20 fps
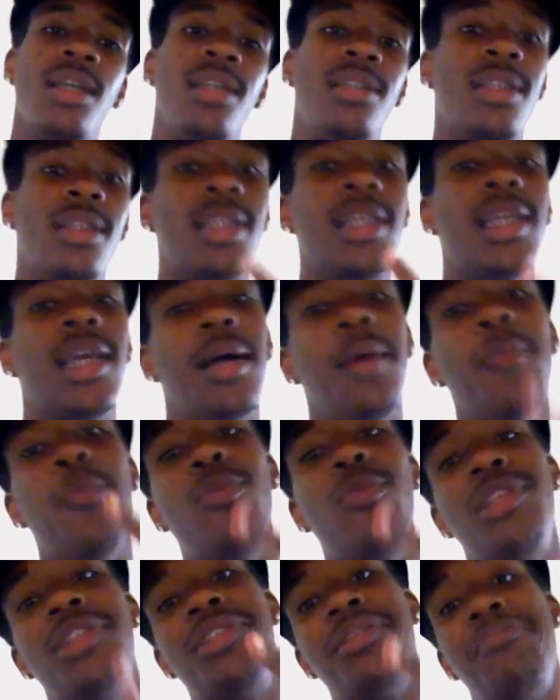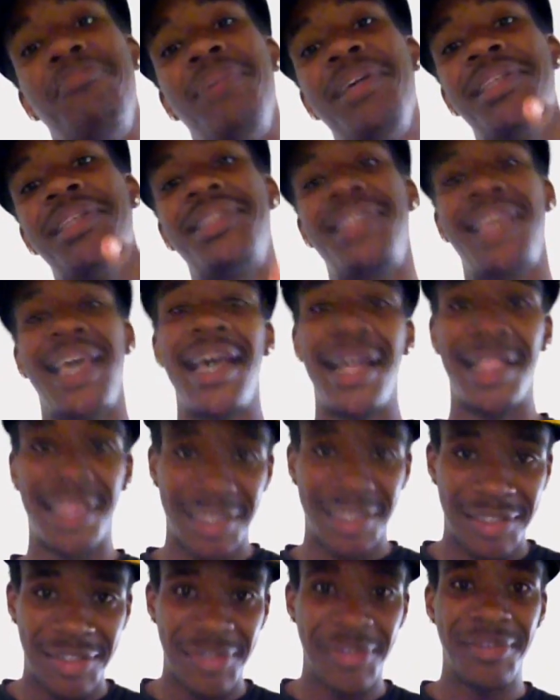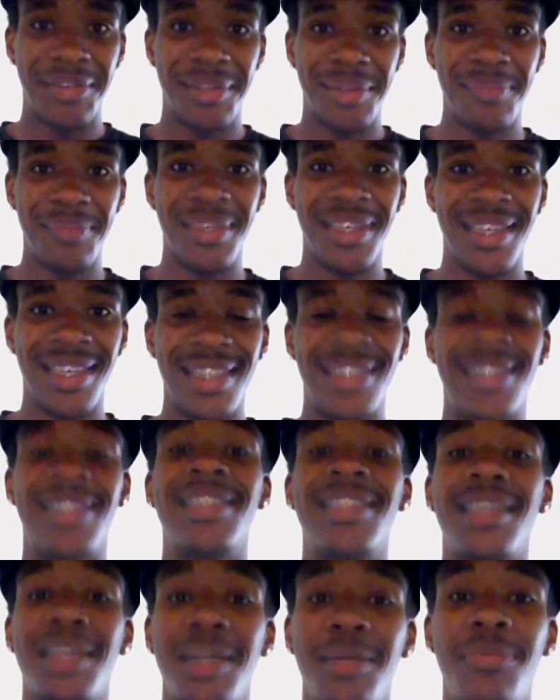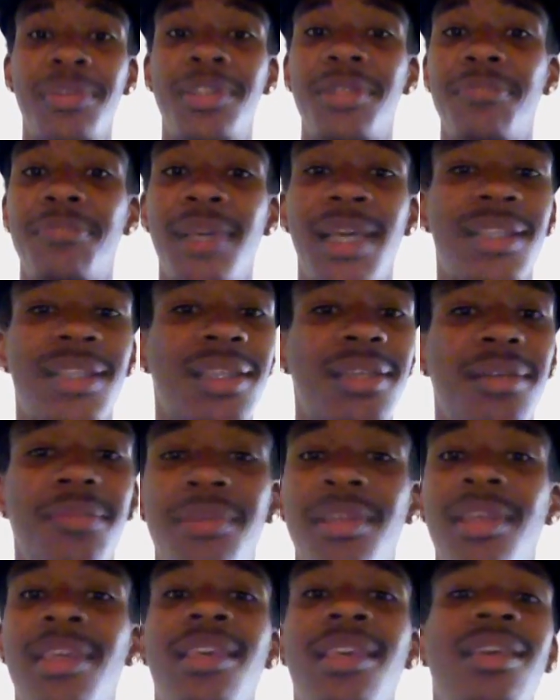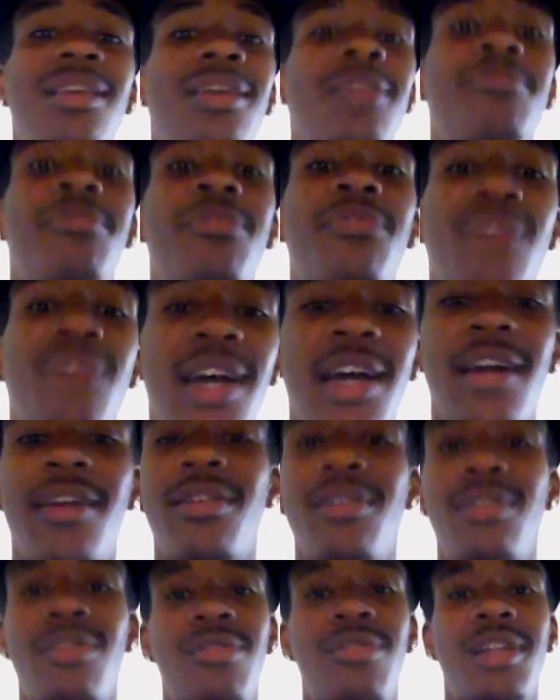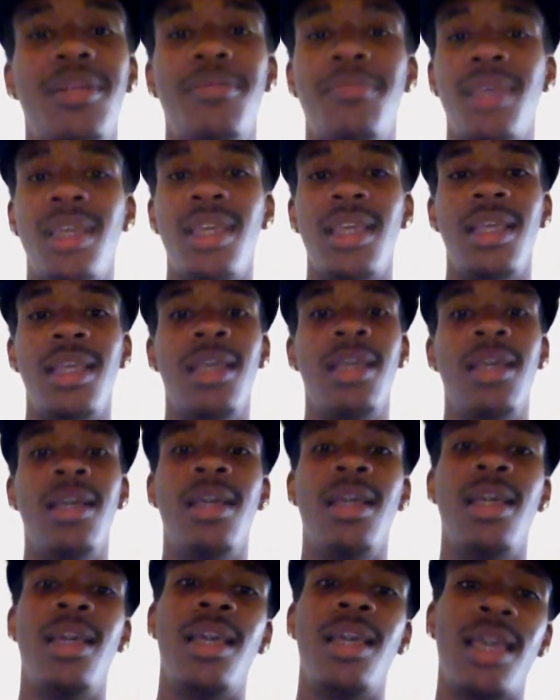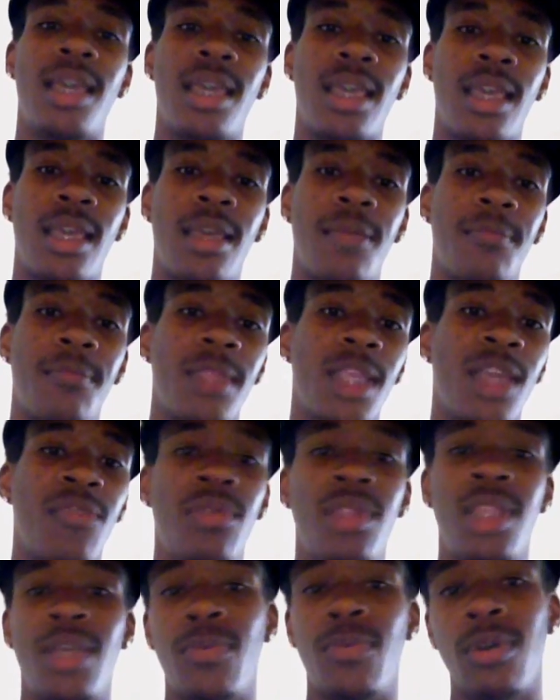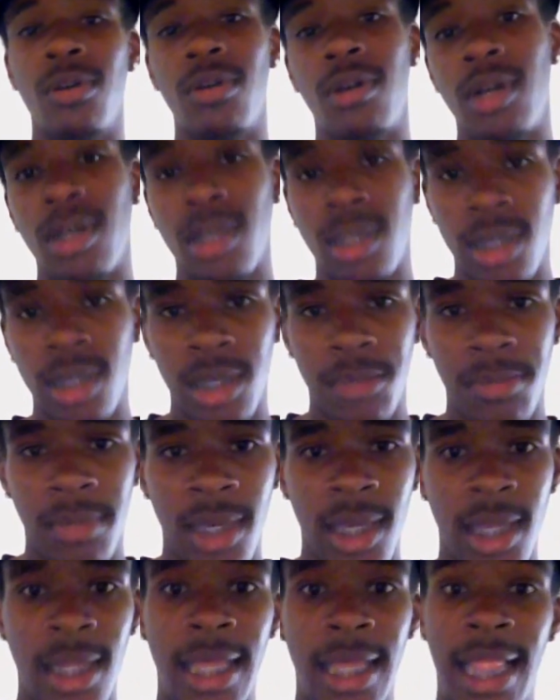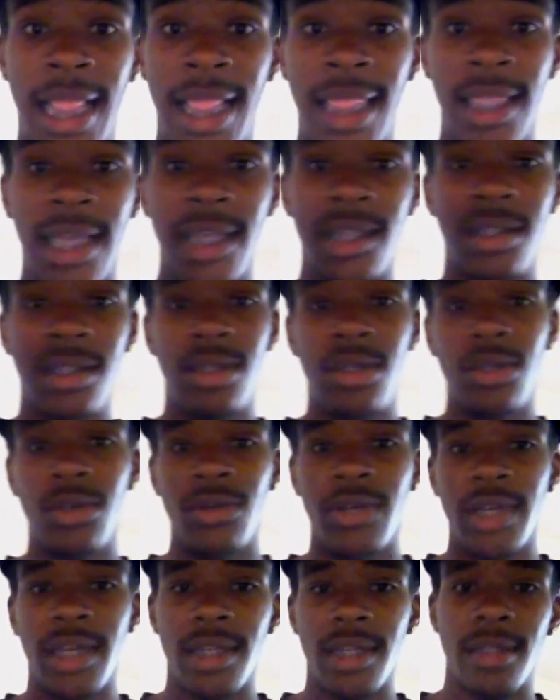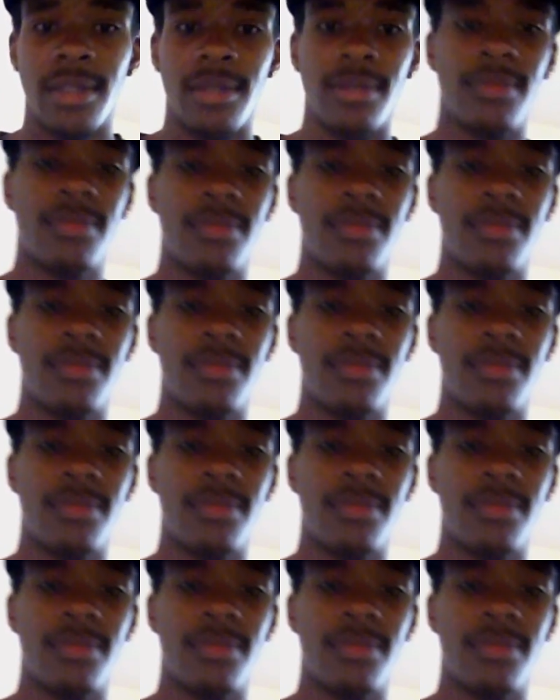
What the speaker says: Just come with your best talent, you know what I mean? Just come with your best. Come with heat, come with fire, you know what I mean? And everything will go all good, man. Let's do it.